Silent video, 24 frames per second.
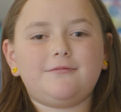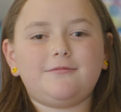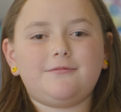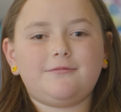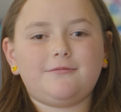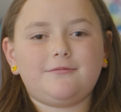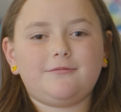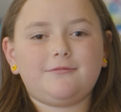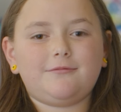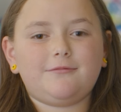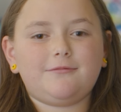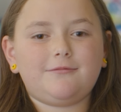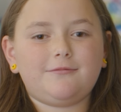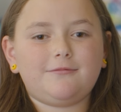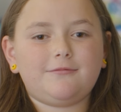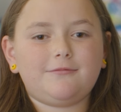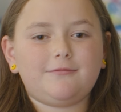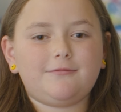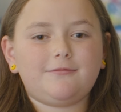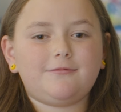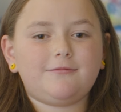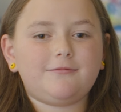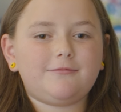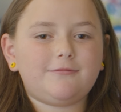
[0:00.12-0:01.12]

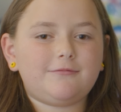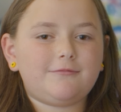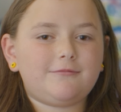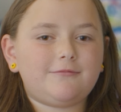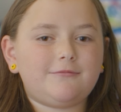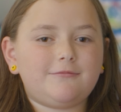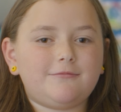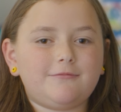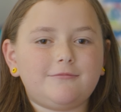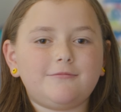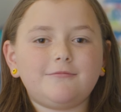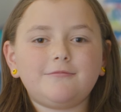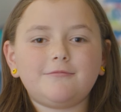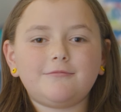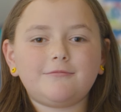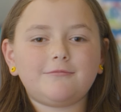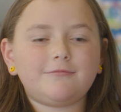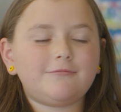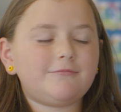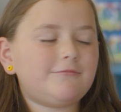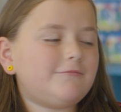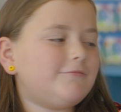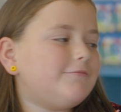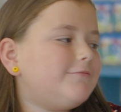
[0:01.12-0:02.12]

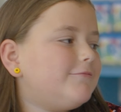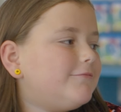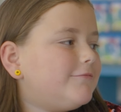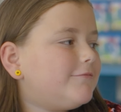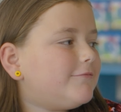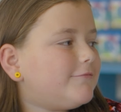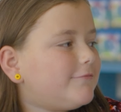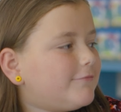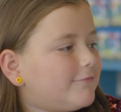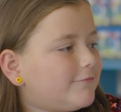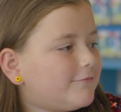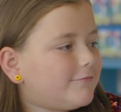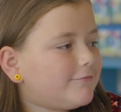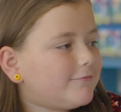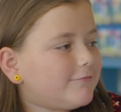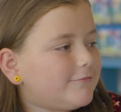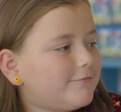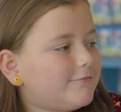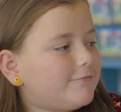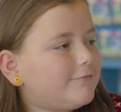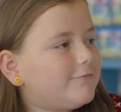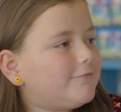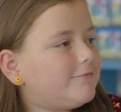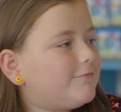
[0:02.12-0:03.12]

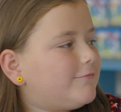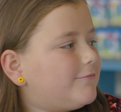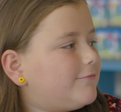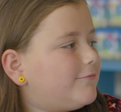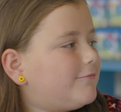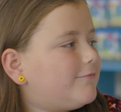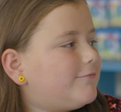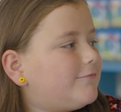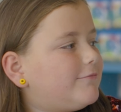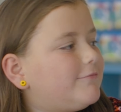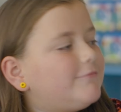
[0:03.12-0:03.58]
This person isn't speaking.